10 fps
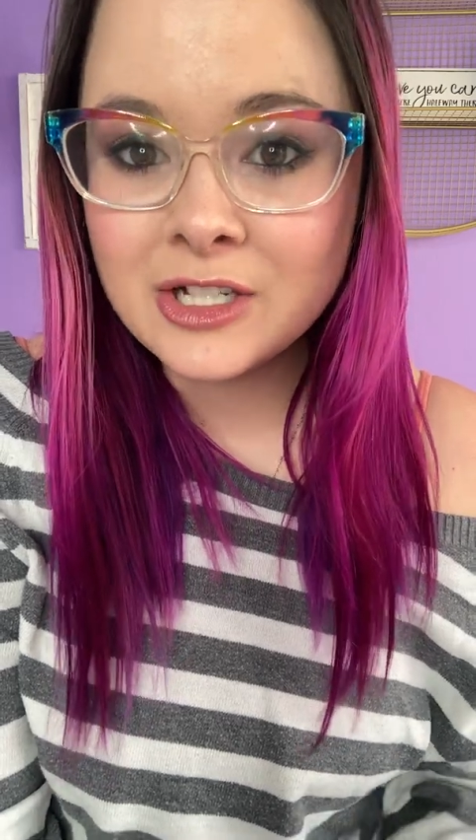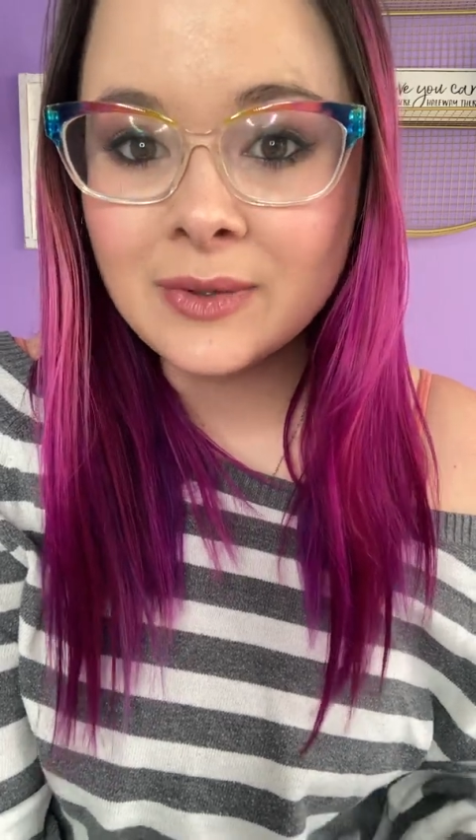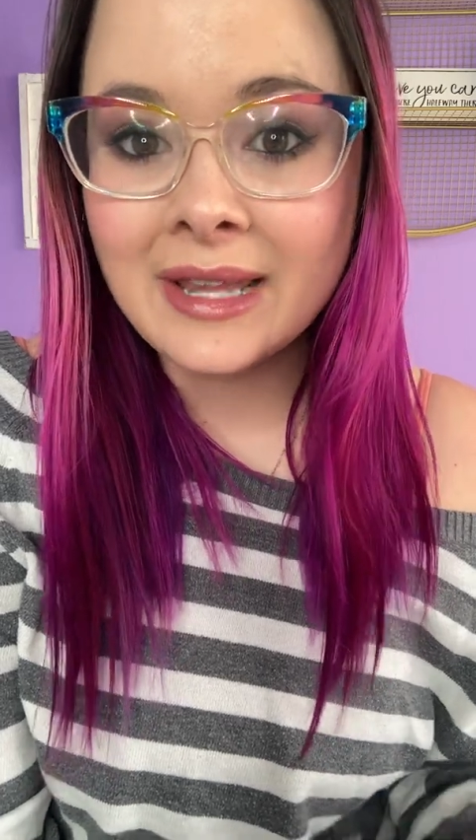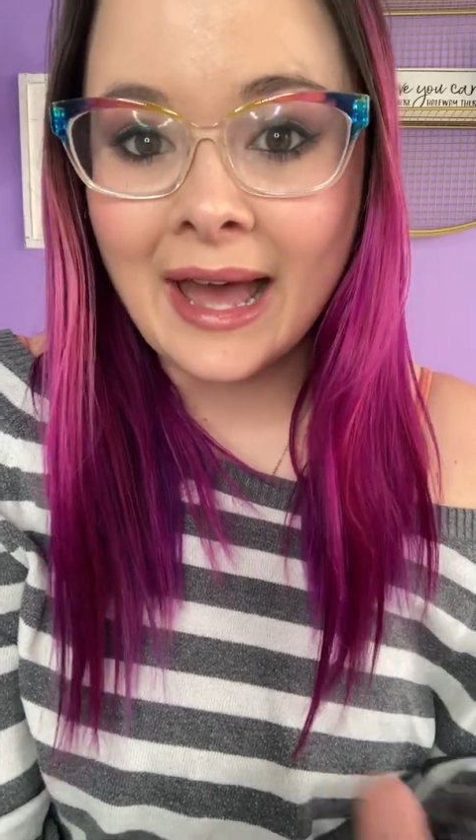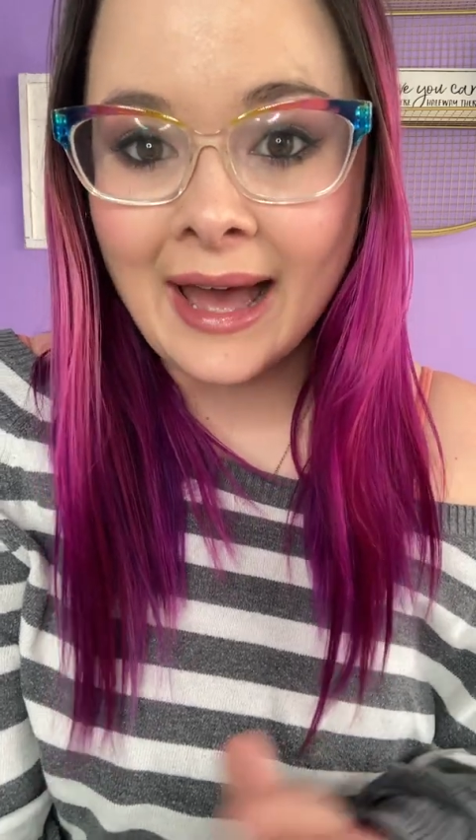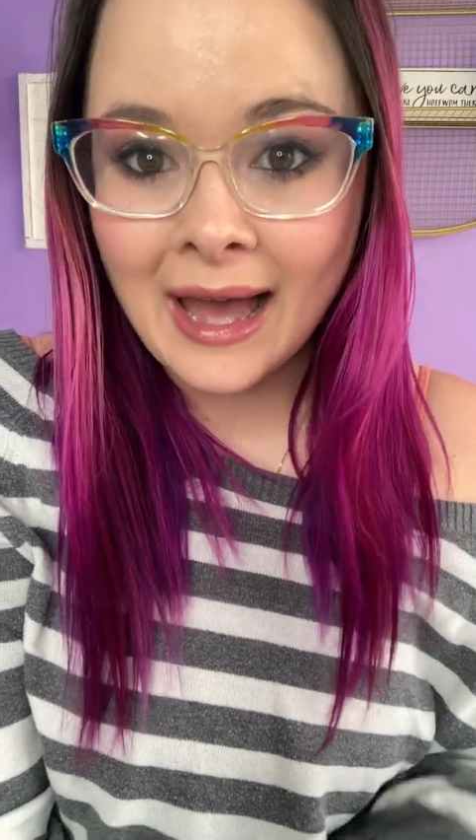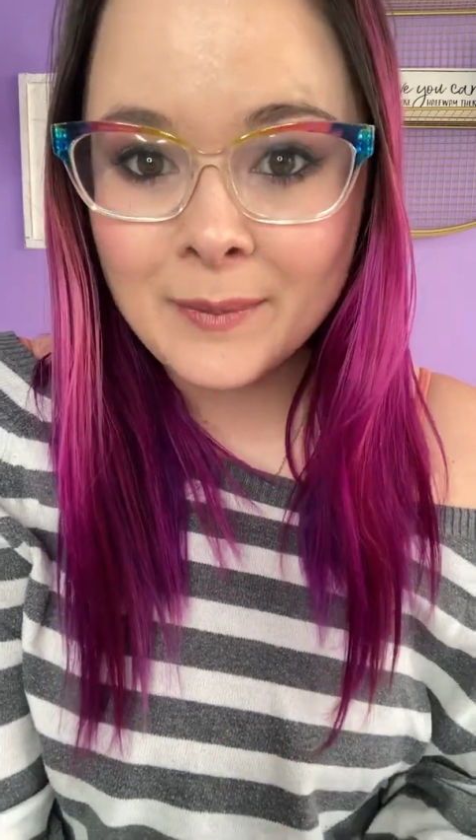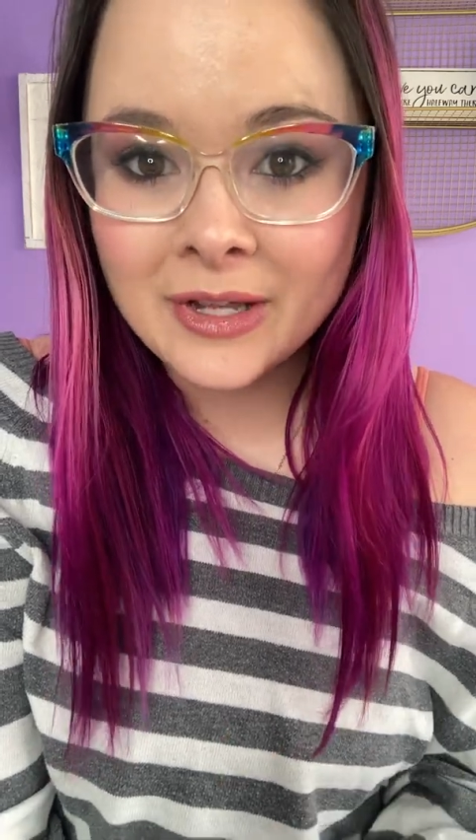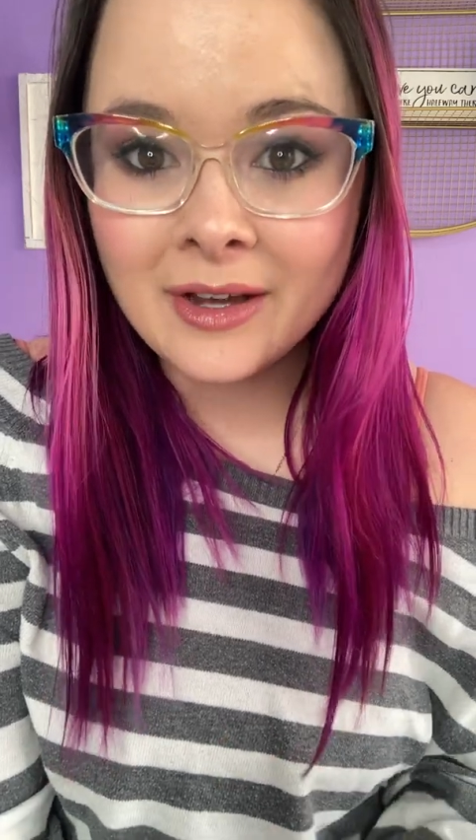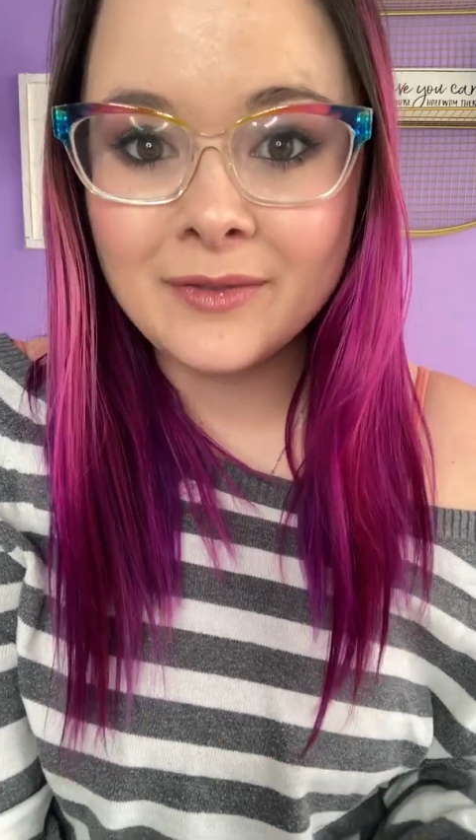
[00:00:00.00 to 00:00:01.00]
you in the
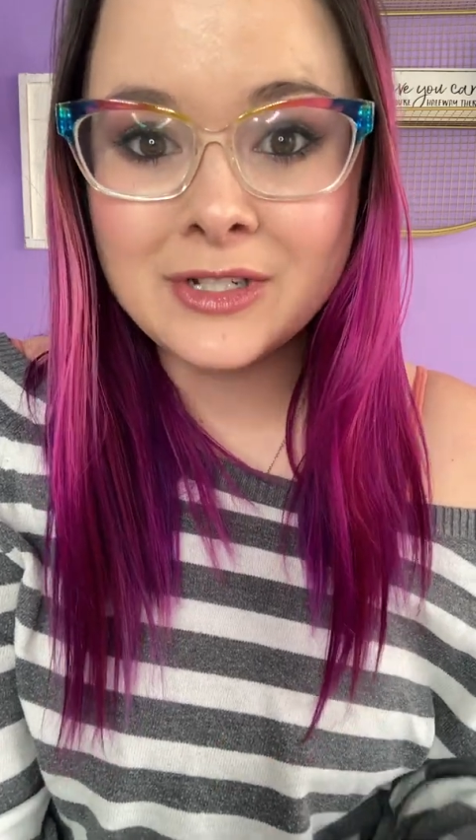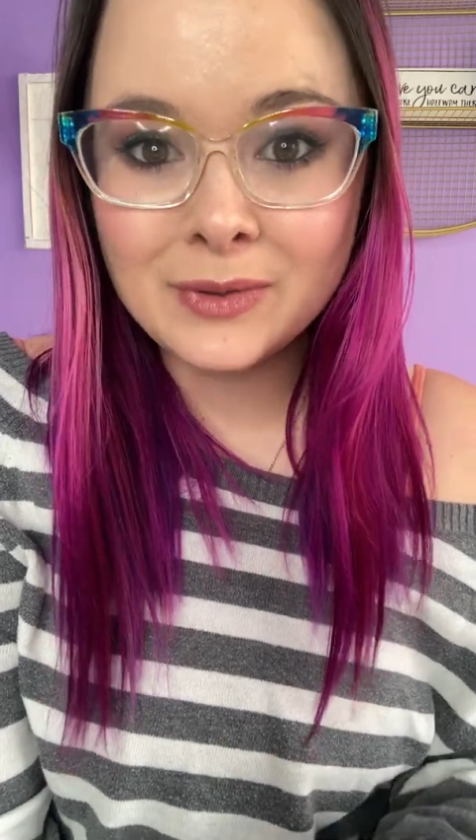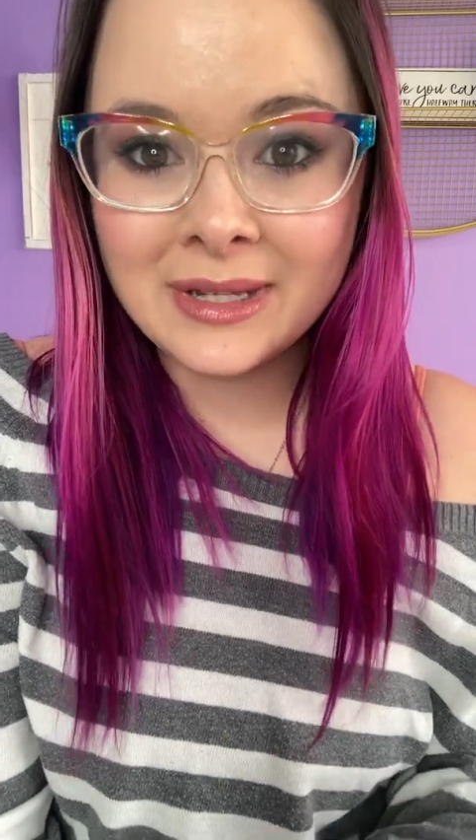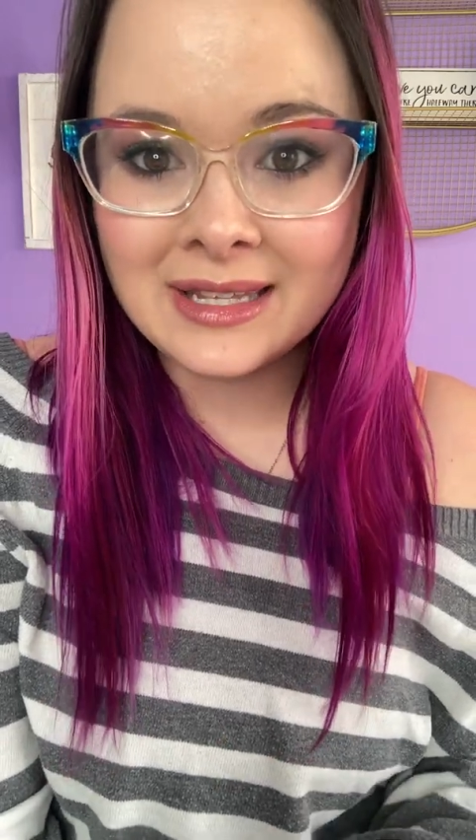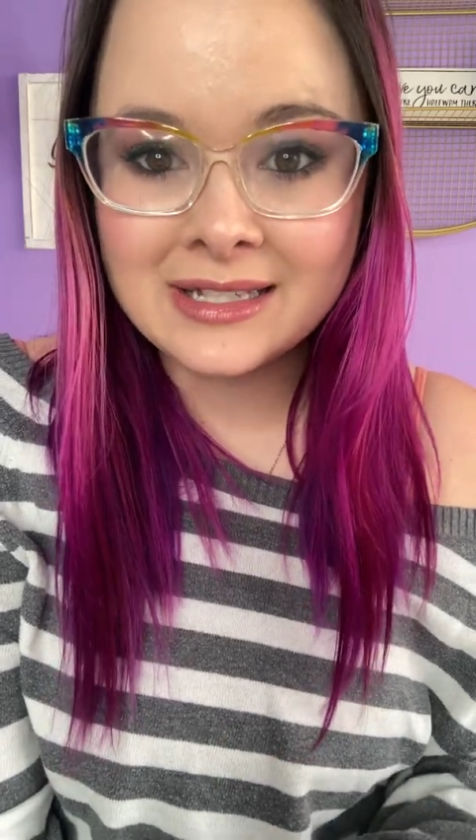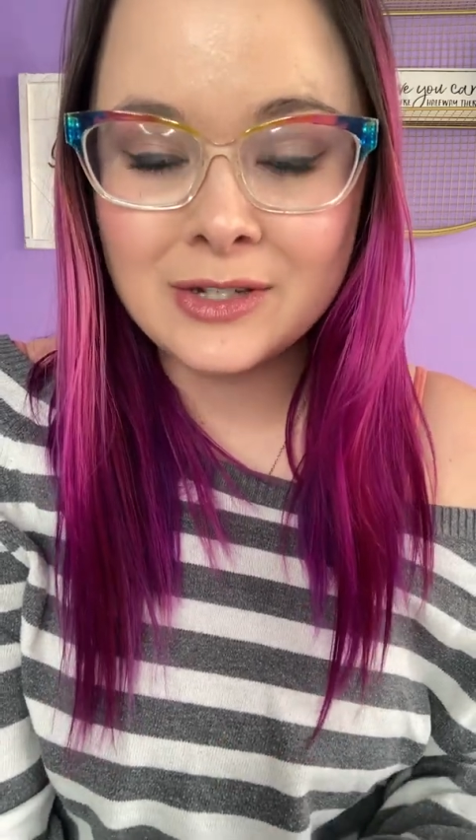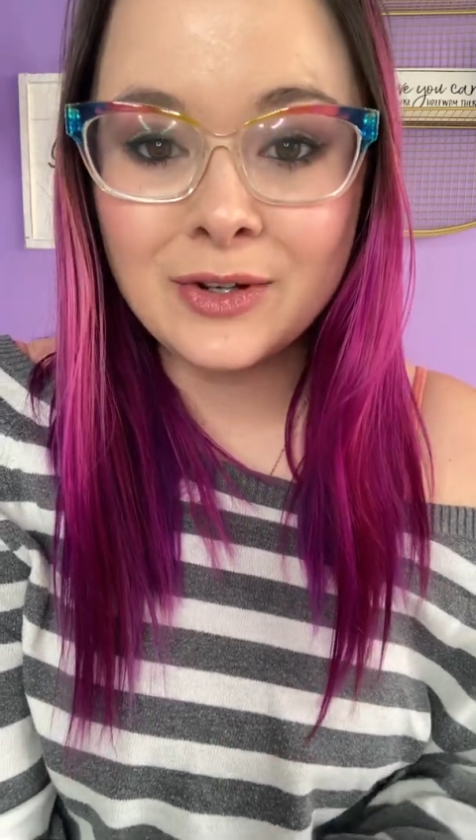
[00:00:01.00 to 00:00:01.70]
habit of doing this.